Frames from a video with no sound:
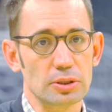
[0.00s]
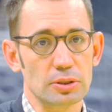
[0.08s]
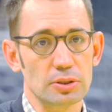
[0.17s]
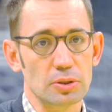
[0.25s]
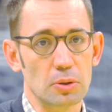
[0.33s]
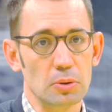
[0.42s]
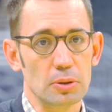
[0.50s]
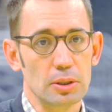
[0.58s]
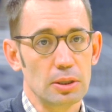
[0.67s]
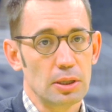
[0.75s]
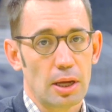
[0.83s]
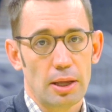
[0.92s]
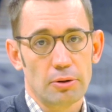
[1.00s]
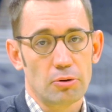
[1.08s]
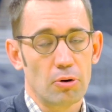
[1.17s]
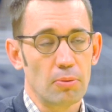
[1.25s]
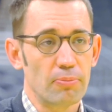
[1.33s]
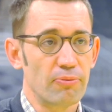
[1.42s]
And so I had to
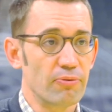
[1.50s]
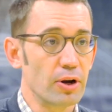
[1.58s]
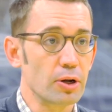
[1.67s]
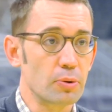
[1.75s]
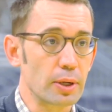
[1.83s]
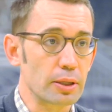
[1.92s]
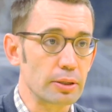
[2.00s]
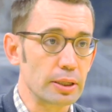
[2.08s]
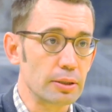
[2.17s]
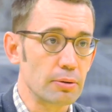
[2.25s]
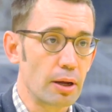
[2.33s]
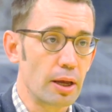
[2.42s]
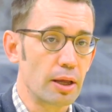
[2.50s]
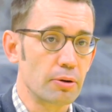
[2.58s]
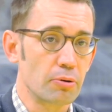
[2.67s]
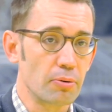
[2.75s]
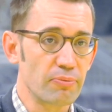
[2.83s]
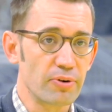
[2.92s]
grow up very quickly, right? I had to
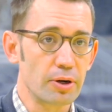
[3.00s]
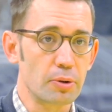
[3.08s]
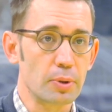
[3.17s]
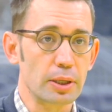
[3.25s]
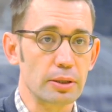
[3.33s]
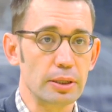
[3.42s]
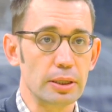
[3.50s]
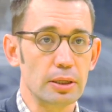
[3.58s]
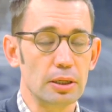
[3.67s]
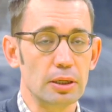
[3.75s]
grow up very quickly.